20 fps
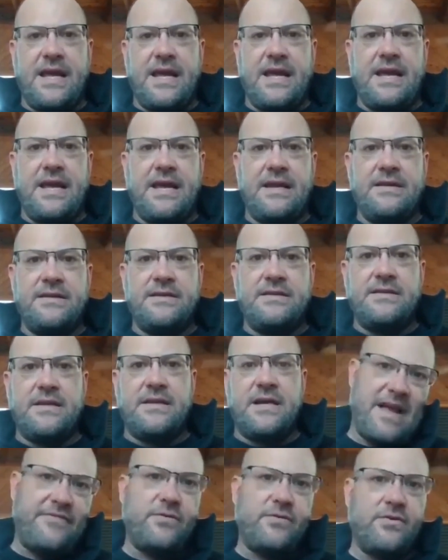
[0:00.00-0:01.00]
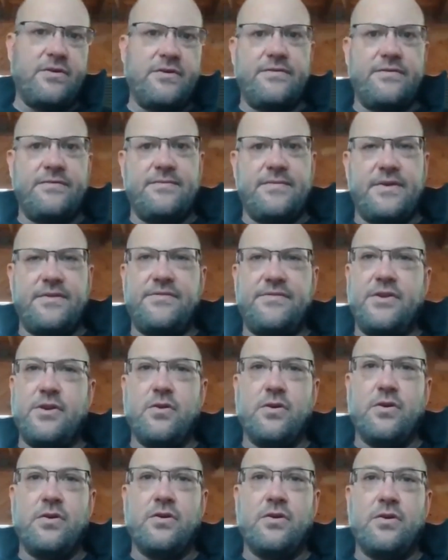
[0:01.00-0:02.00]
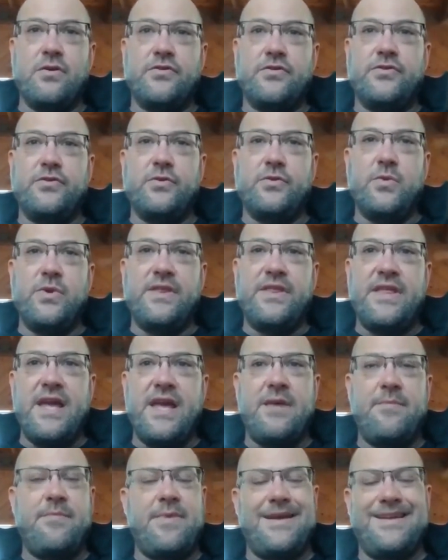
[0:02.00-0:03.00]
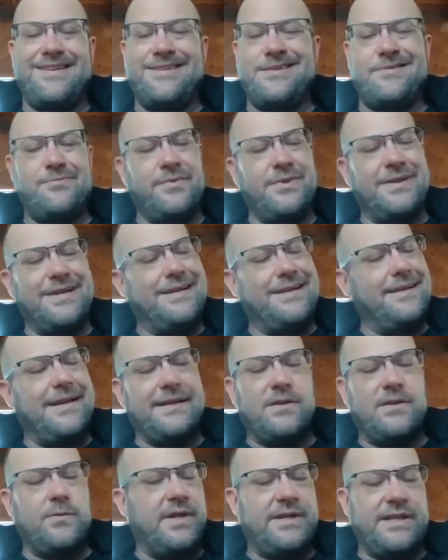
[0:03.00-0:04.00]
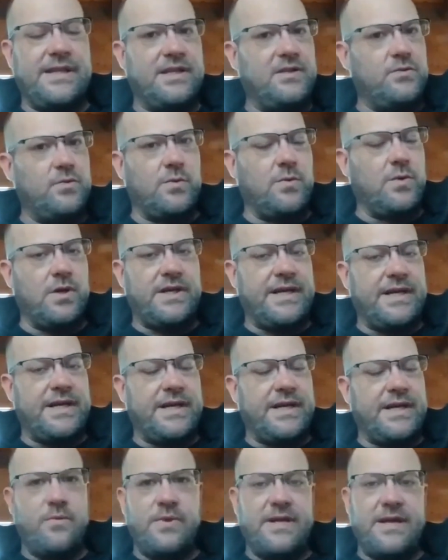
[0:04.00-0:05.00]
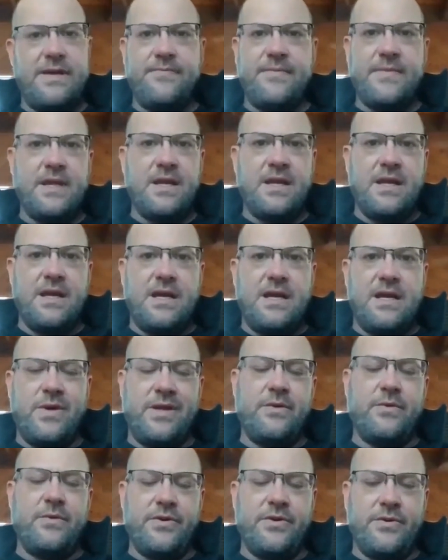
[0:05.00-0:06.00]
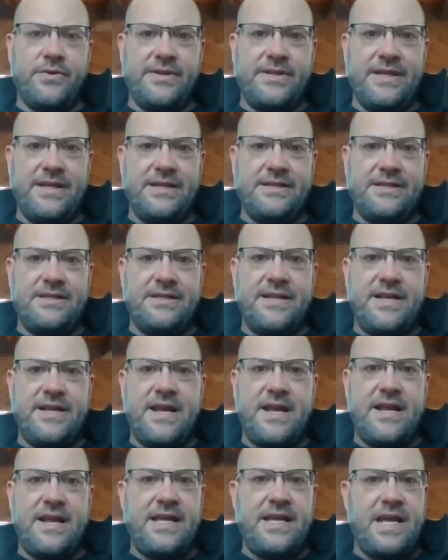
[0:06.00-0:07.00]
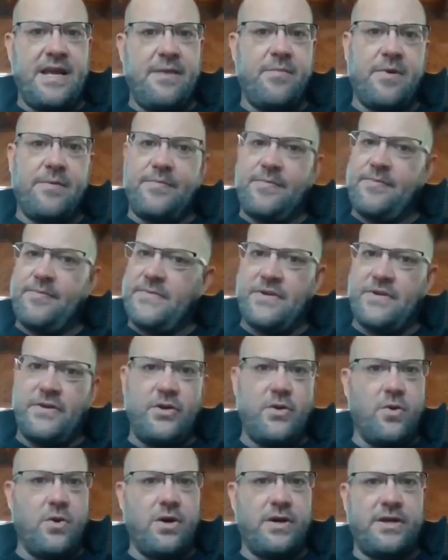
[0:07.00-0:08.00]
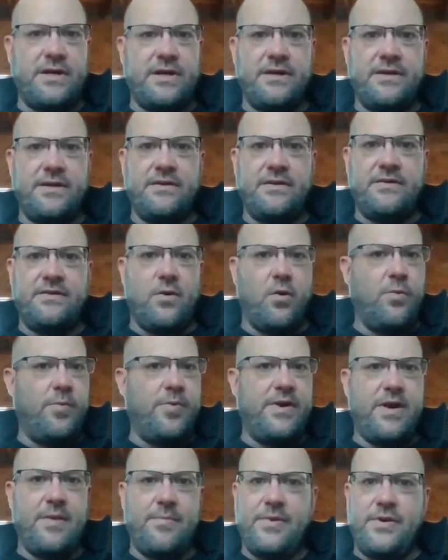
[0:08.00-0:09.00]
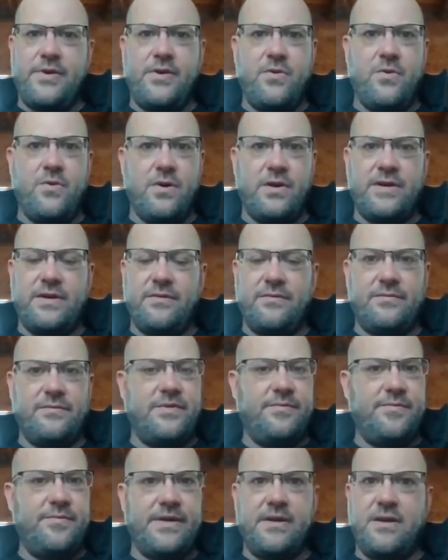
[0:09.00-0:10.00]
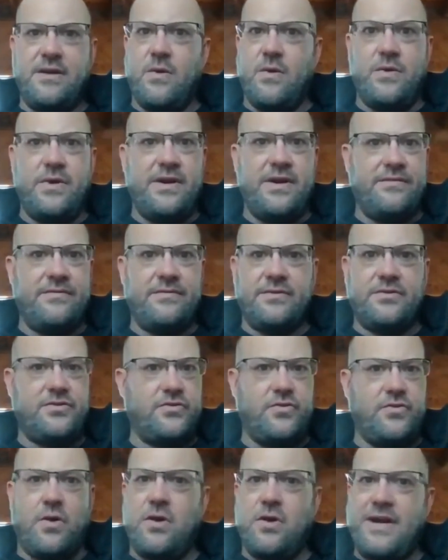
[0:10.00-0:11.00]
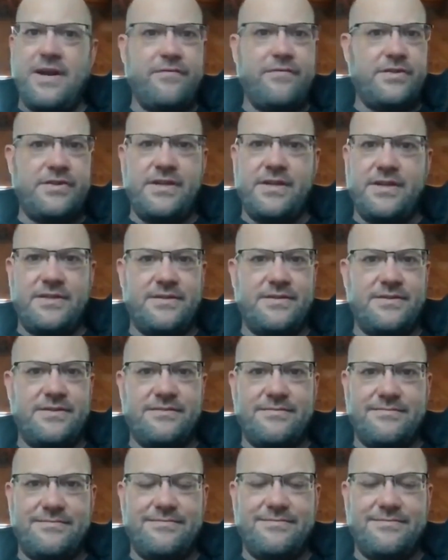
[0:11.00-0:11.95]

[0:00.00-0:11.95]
And after a year or two with them, I just really didn't like the way things were working out with them and the way they were doing things. And then I came up to New York and opened up in New York, and we've been going ever strong ever since.